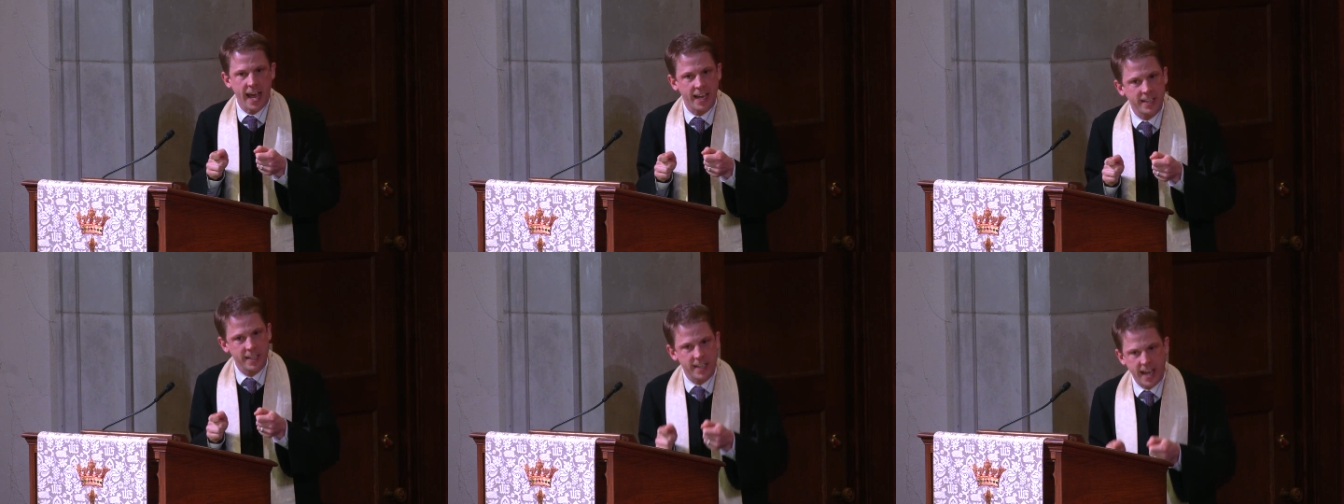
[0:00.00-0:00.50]

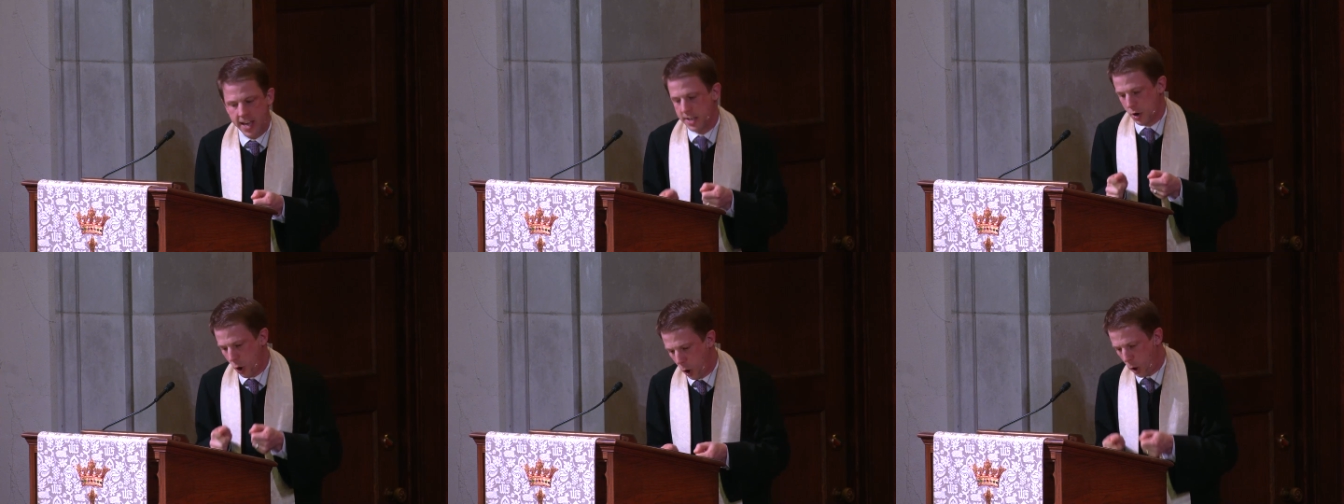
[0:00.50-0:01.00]
And yet,
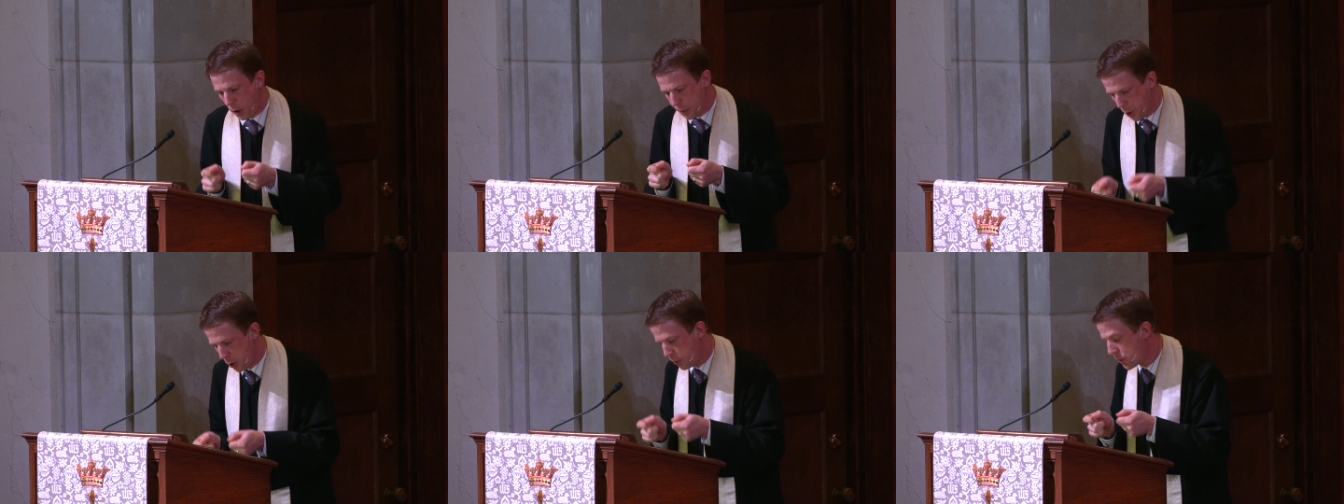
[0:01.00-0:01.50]
all
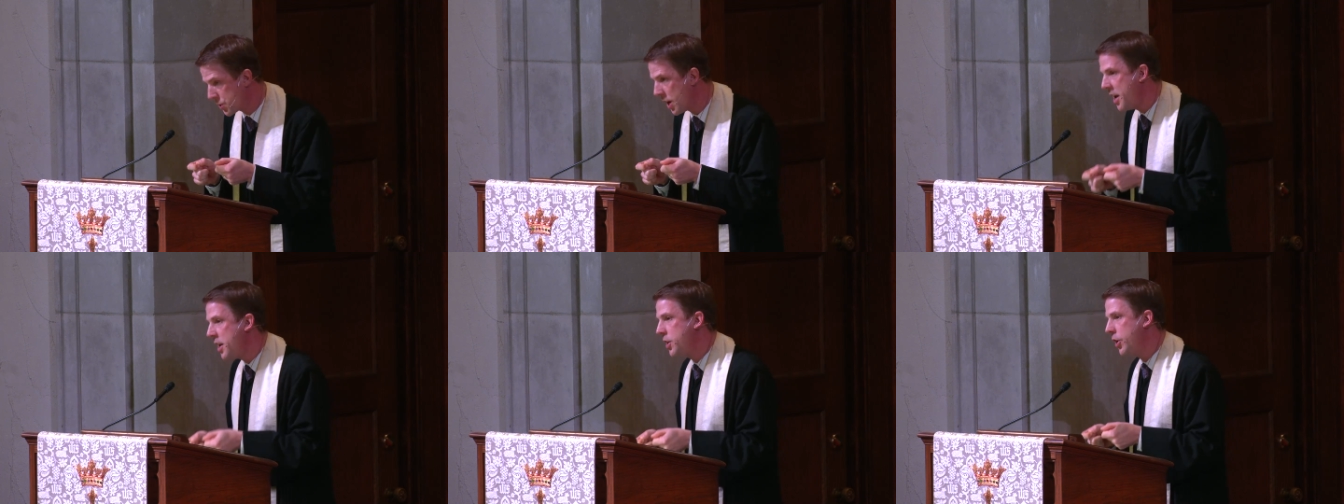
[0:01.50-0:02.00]
those
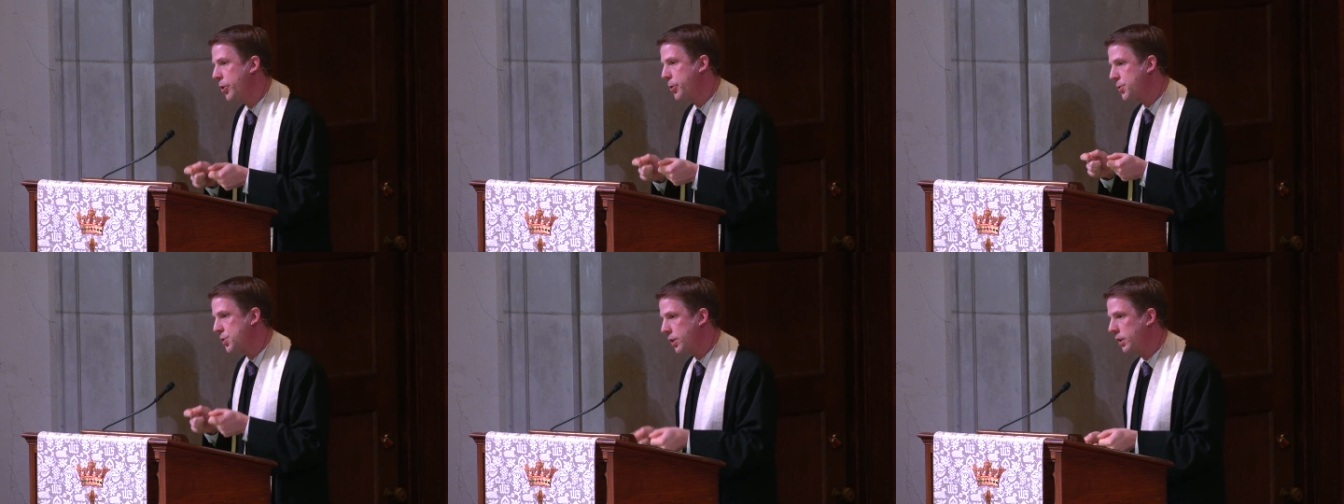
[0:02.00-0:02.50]

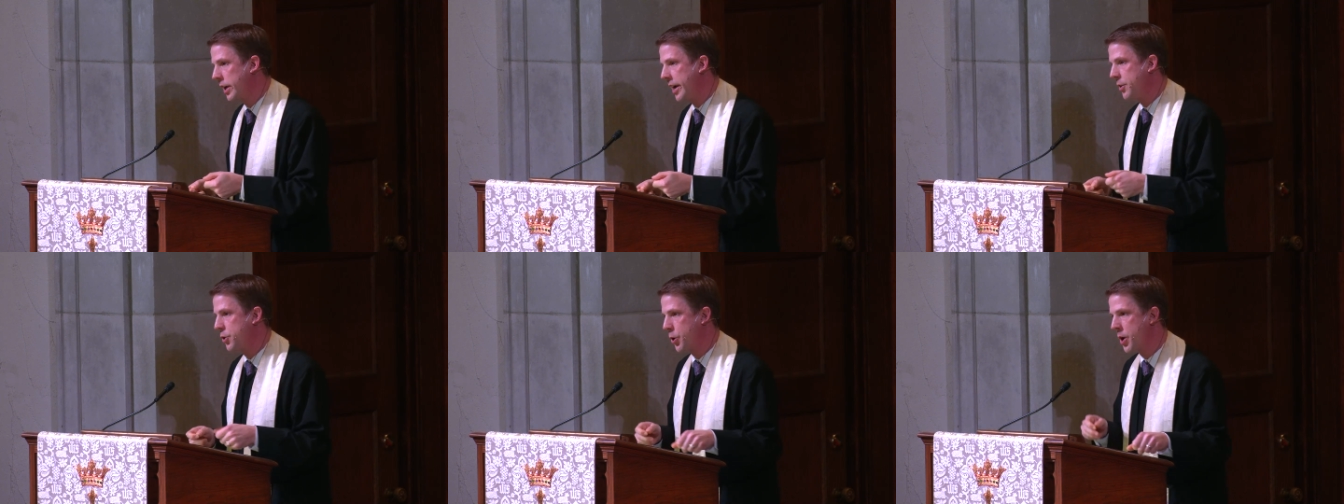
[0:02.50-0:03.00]
years
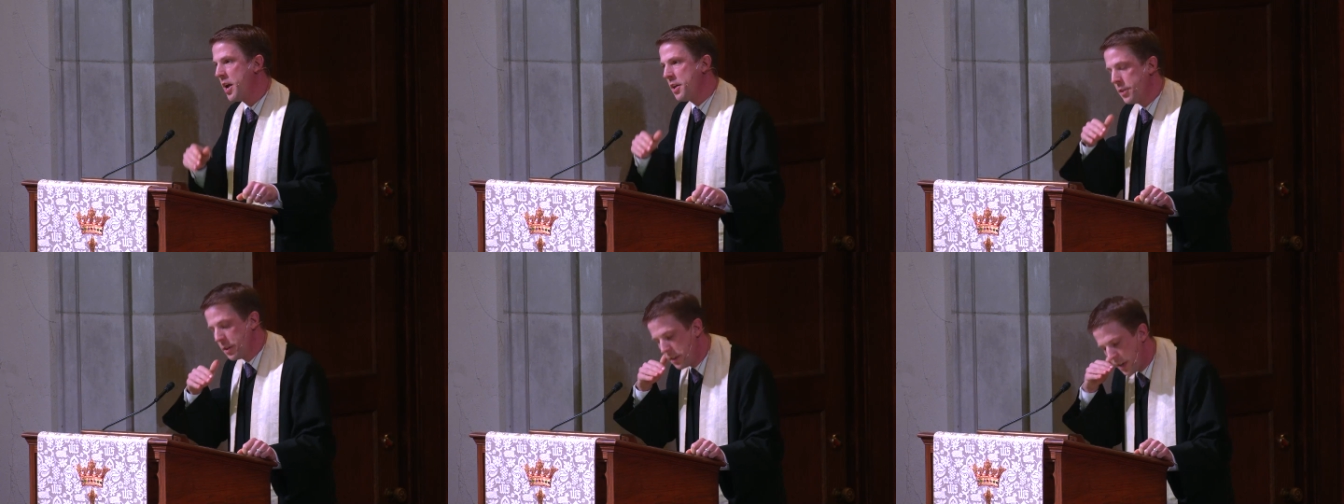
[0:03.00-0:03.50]
later,
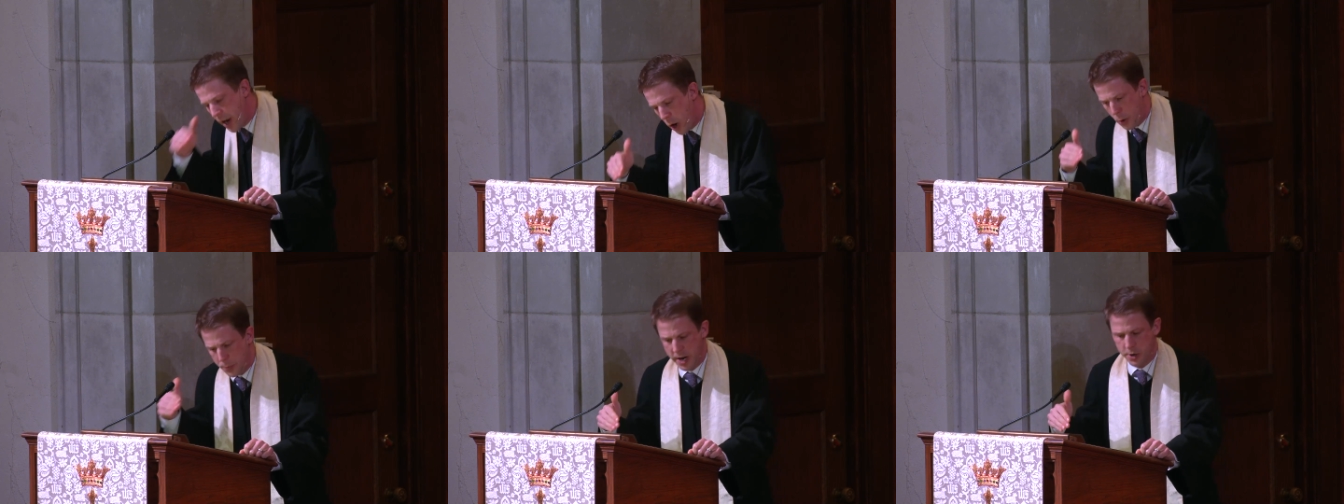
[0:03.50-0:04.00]
the
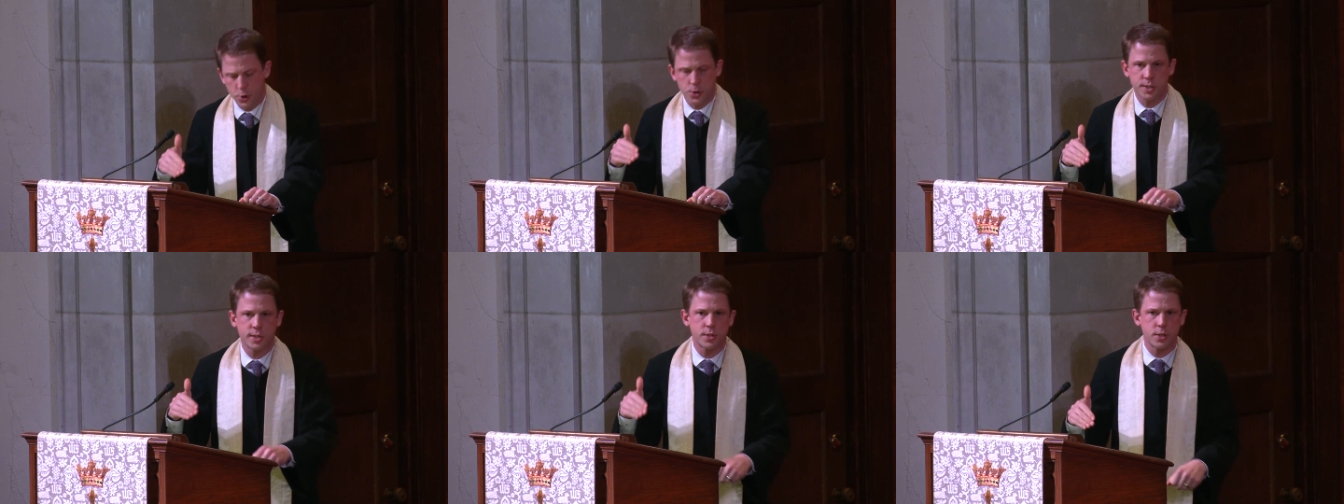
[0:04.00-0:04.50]
narrator
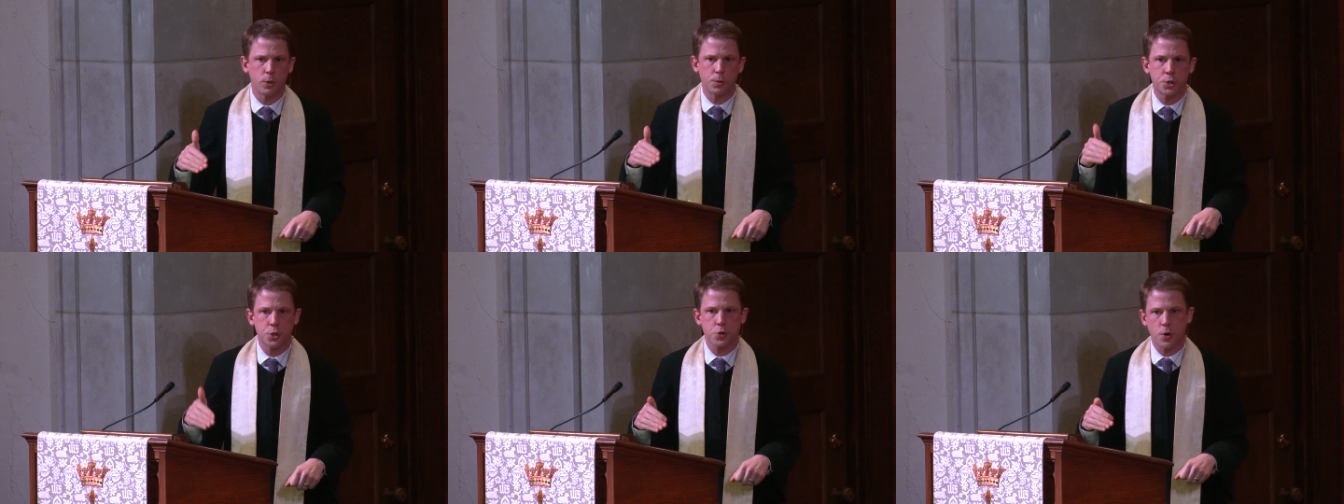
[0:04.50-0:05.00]
still
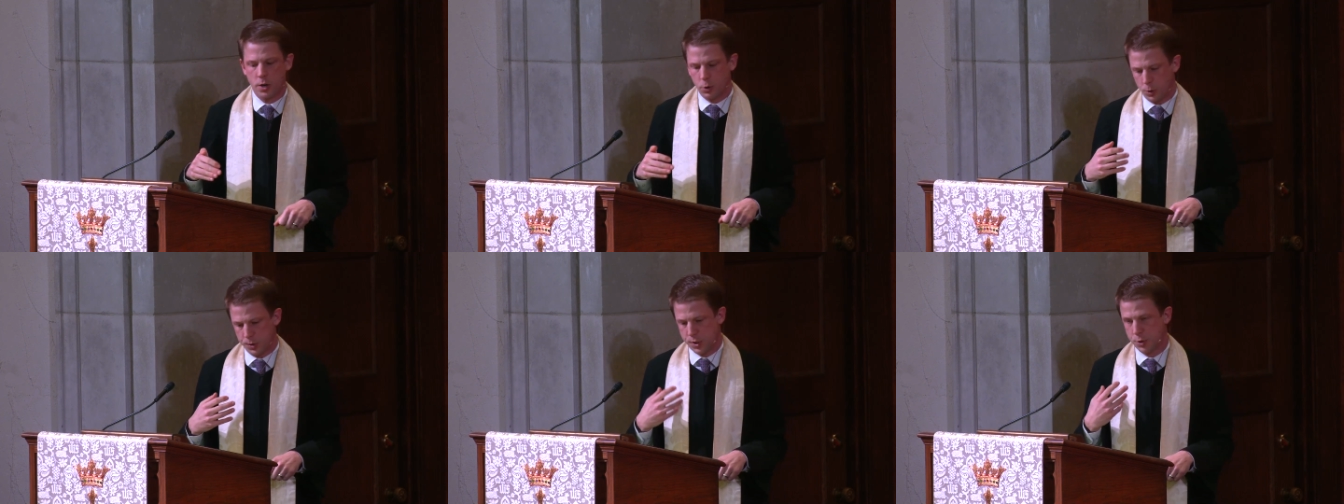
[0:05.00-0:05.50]

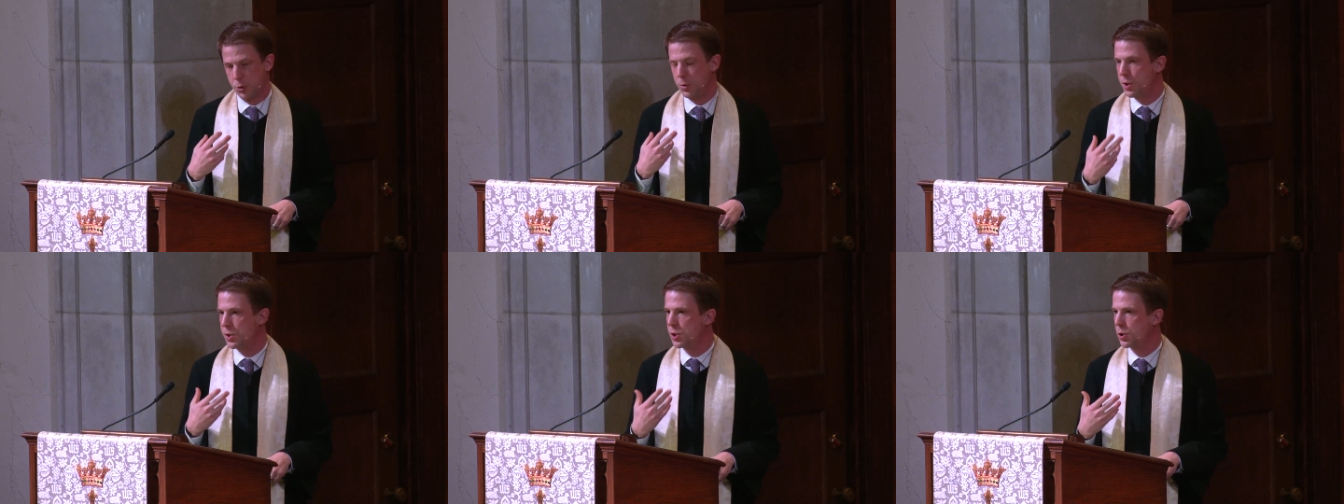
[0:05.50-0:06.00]
struggles to
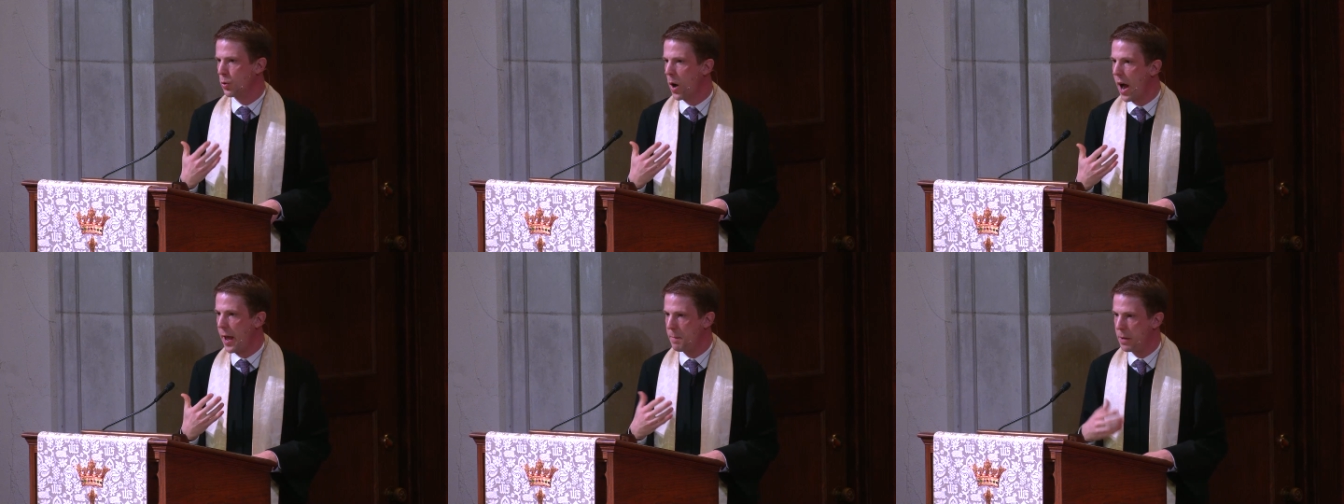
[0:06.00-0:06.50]

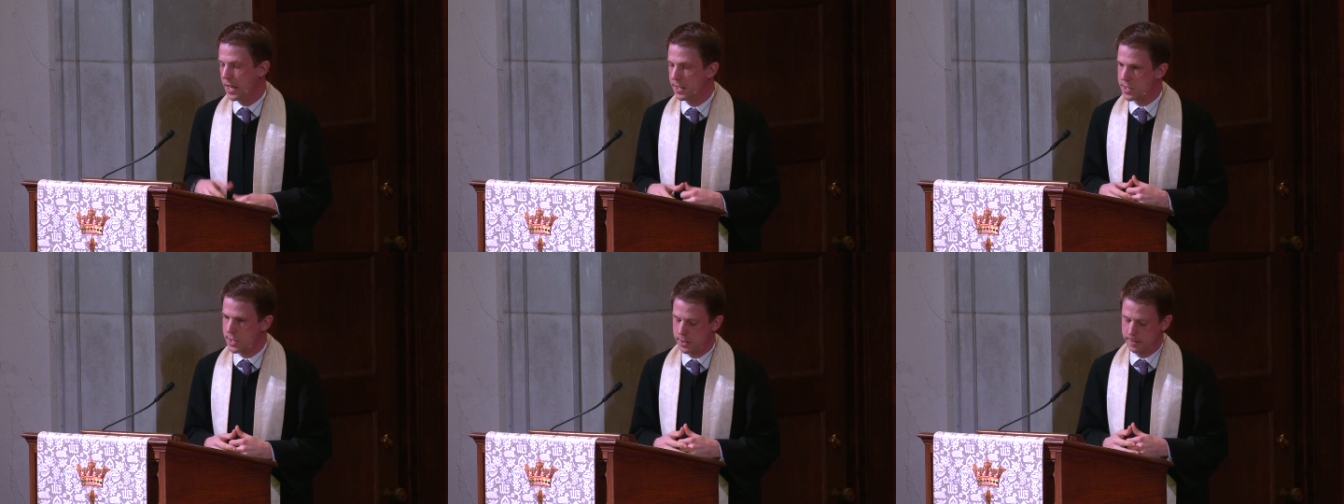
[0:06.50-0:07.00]
describe
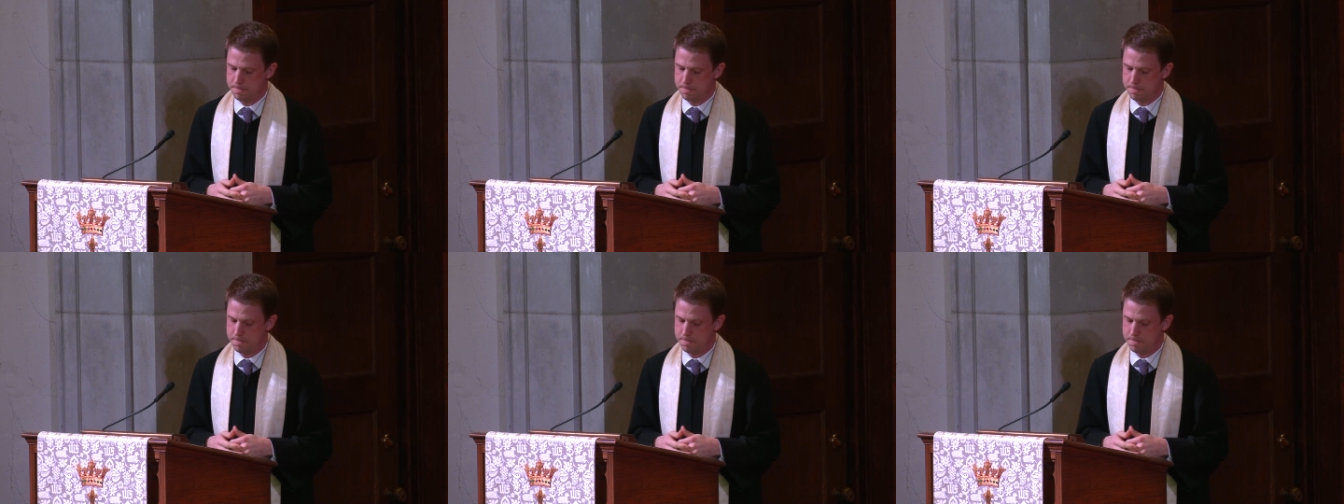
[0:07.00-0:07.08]
it.